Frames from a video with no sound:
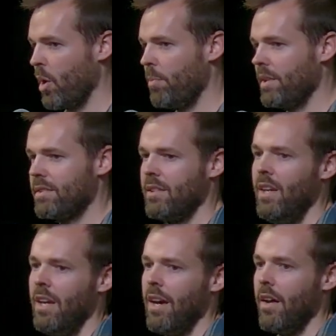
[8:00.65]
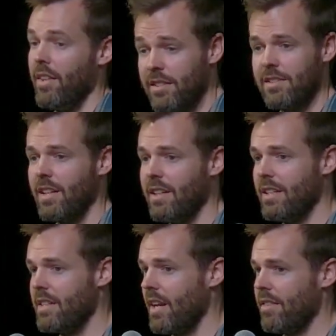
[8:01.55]
purpose, uh, this is an
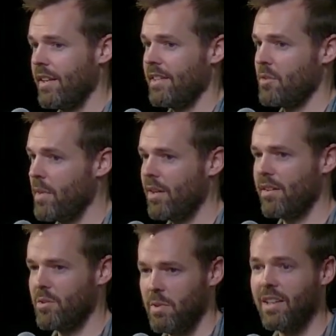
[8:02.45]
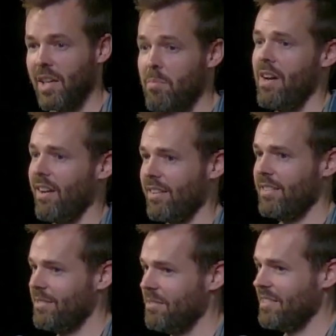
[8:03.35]
idea that I think as Americans we can get behind.
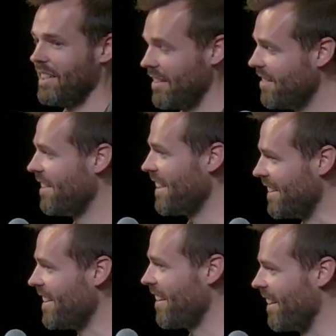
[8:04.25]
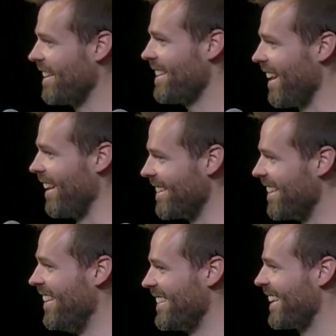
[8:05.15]
We're like, all right, yeah, I like that. You
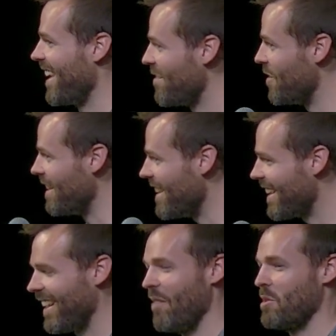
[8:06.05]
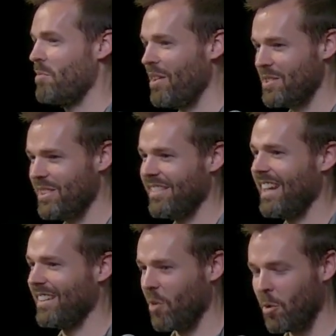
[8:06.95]
know, like I'm unique, I'm special, I've
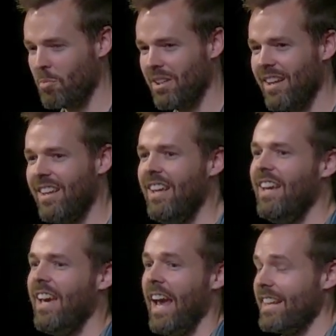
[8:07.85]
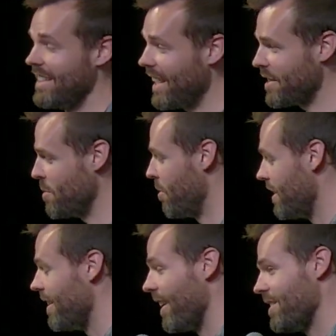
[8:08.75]
got a role to play. And it's actually pretty
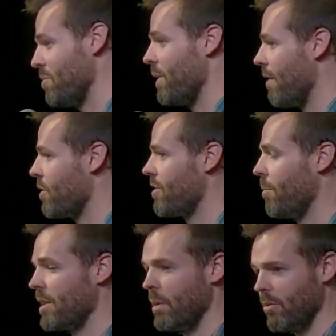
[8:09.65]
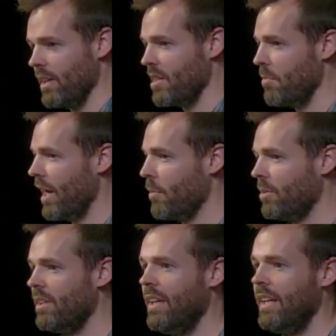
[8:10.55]
nice whenever something we read in the
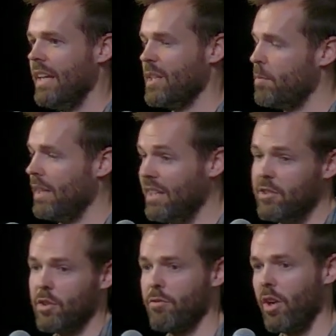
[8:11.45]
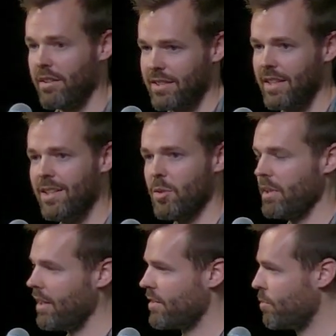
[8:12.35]
Bible is easier for us to hear
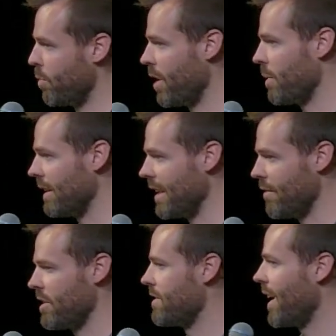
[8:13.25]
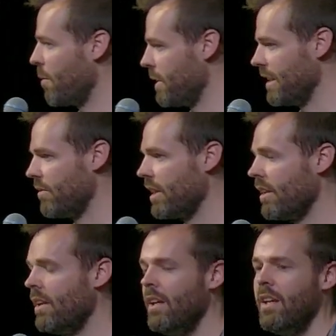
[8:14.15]
because of where we live or the time we live in.
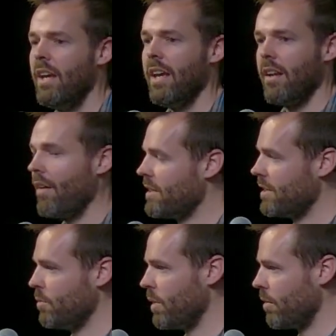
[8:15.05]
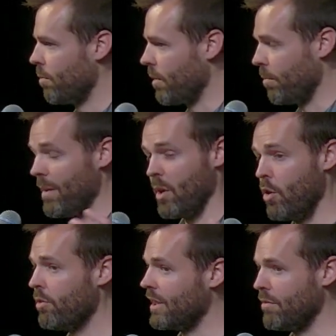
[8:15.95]
And obviously, we're, we're maybe
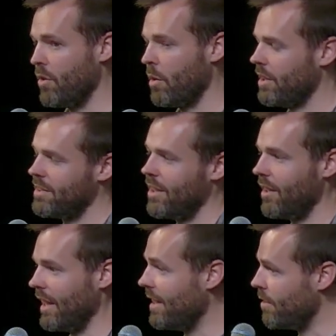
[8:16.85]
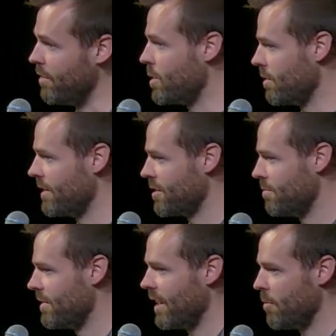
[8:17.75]
overly focused on
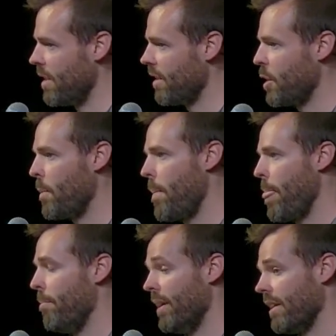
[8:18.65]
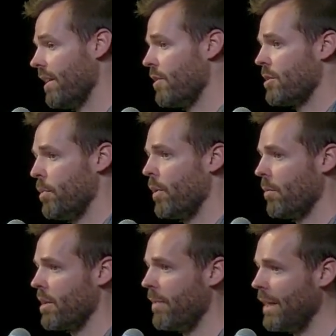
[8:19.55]
individualism in America. But here's a point
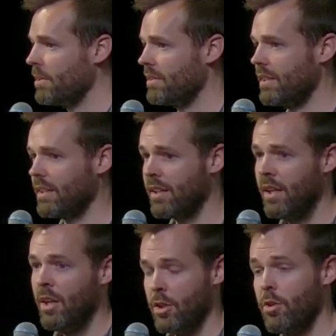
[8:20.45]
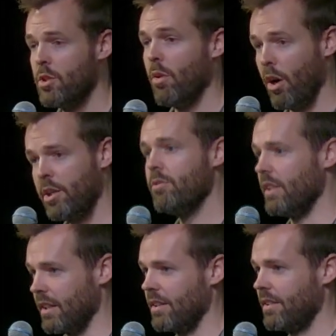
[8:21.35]
where the Bible is saying, no, you are
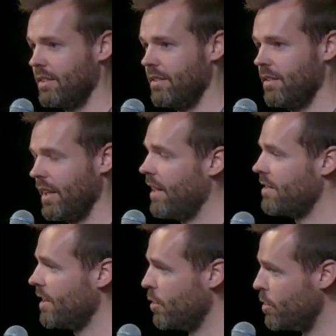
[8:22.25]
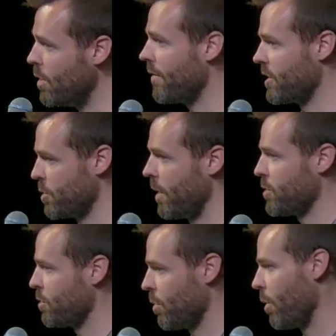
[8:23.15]
unique. God is saying you do have a
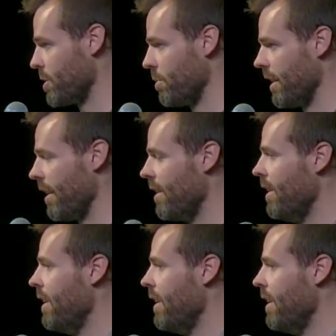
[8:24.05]
special role to play.